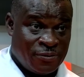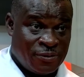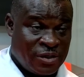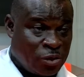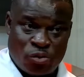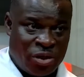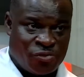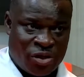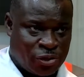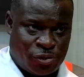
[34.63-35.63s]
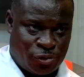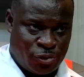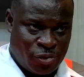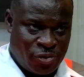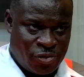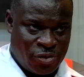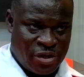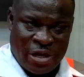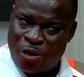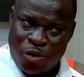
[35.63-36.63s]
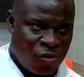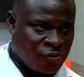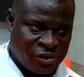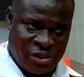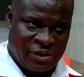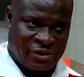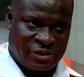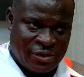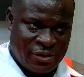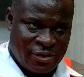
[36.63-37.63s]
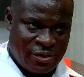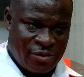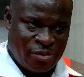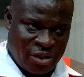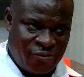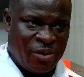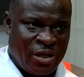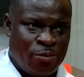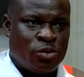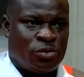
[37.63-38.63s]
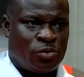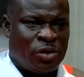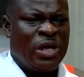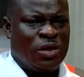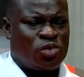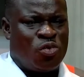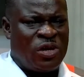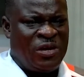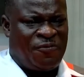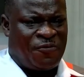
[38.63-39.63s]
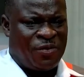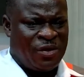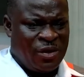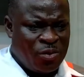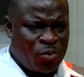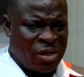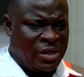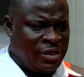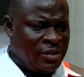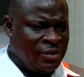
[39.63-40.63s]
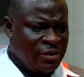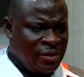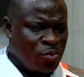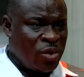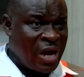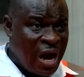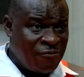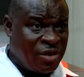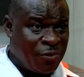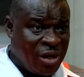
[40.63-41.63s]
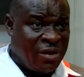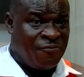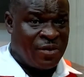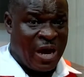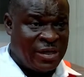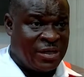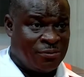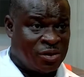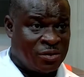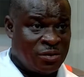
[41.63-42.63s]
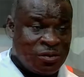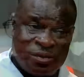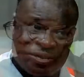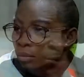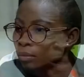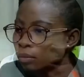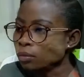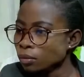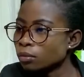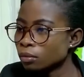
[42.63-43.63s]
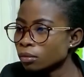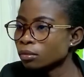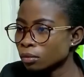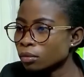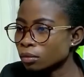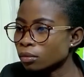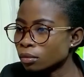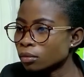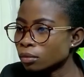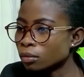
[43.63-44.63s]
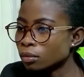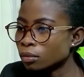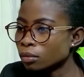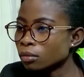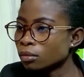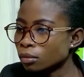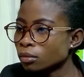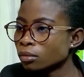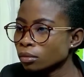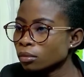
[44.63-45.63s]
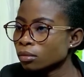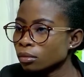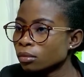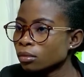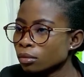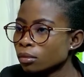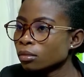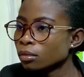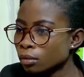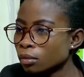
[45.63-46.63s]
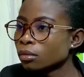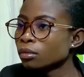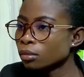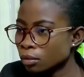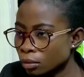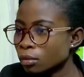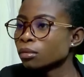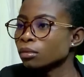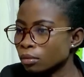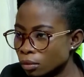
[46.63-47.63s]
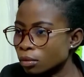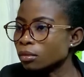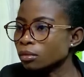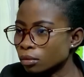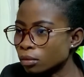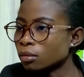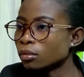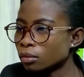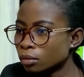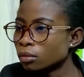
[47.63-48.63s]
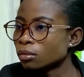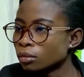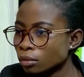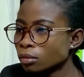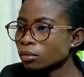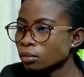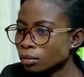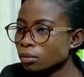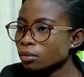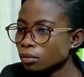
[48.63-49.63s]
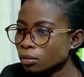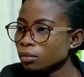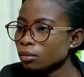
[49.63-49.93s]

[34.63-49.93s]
It will interest you. A lot of cities, but they've been able to do it. So if within we have the relief items, cement comes, those things, we'll be able to help them with I think 50 bags of cement, and they will continue the work. Those are the areas